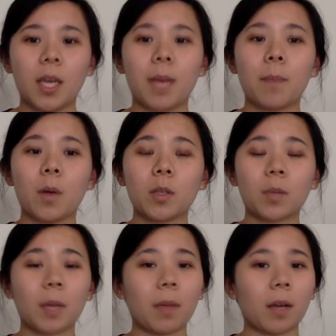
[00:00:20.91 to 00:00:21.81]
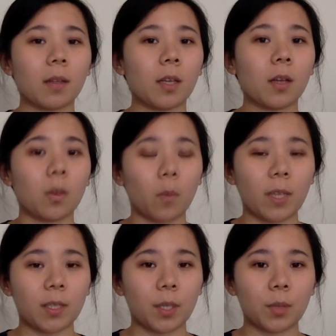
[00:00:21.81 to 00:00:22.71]
and most primarily on the
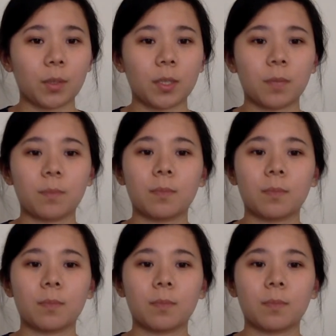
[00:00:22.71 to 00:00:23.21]
West Coast.